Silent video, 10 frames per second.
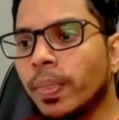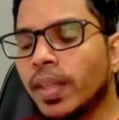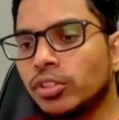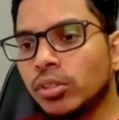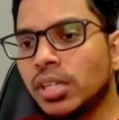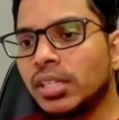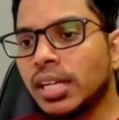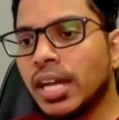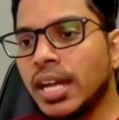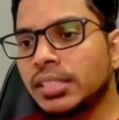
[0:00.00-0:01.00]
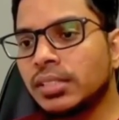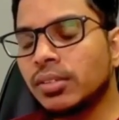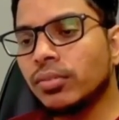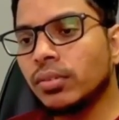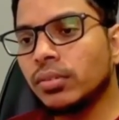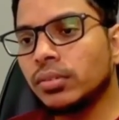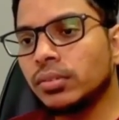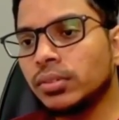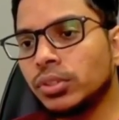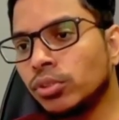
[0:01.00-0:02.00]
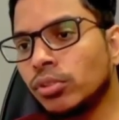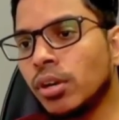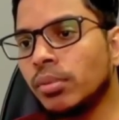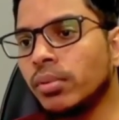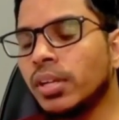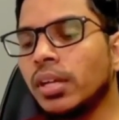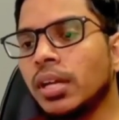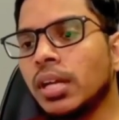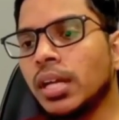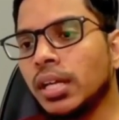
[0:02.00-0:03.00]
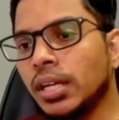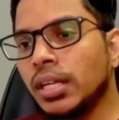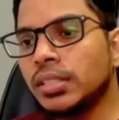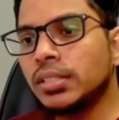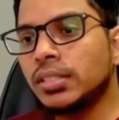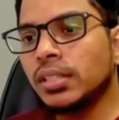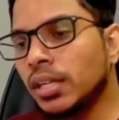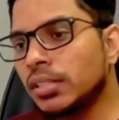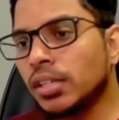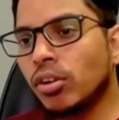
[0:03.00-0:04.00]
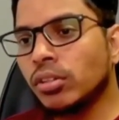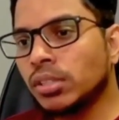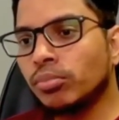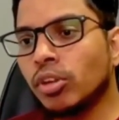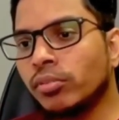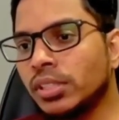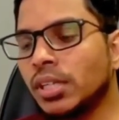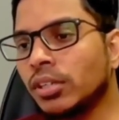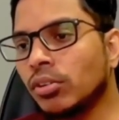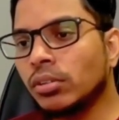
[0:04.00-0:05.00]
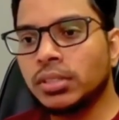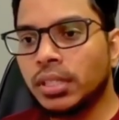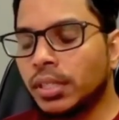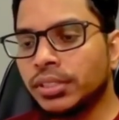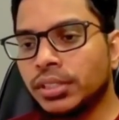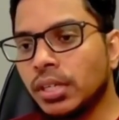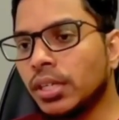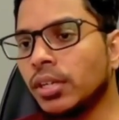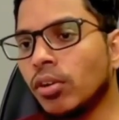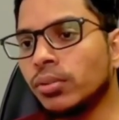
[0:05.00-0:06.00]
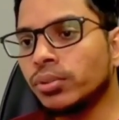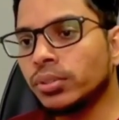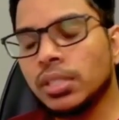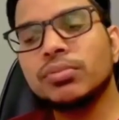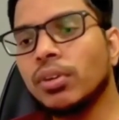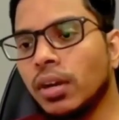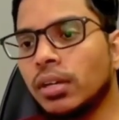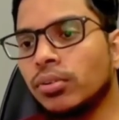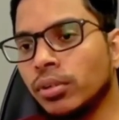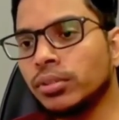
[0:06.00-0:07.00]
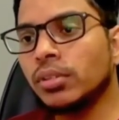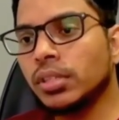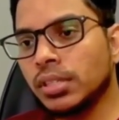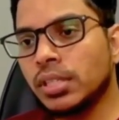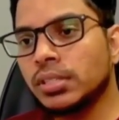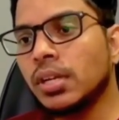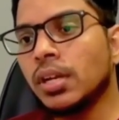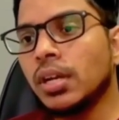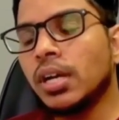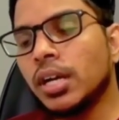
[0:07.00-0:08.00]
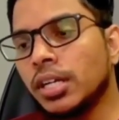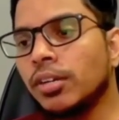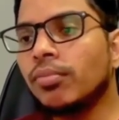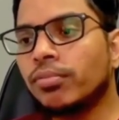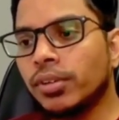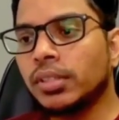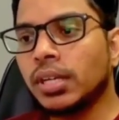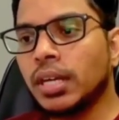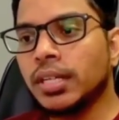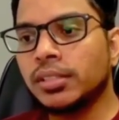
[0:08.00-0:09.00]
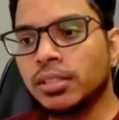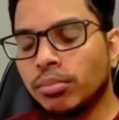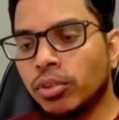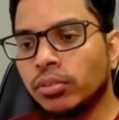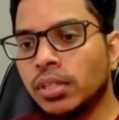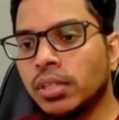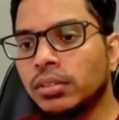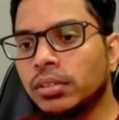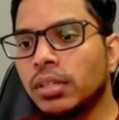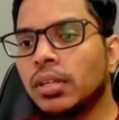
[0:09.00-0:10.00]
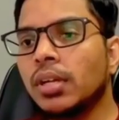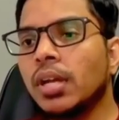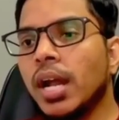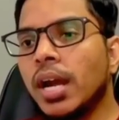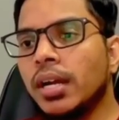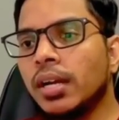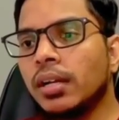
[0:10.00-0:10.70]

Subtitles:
so that the gas should not be released. There is a concept of design concentration and all those things we are going to discuss in further classes about that. And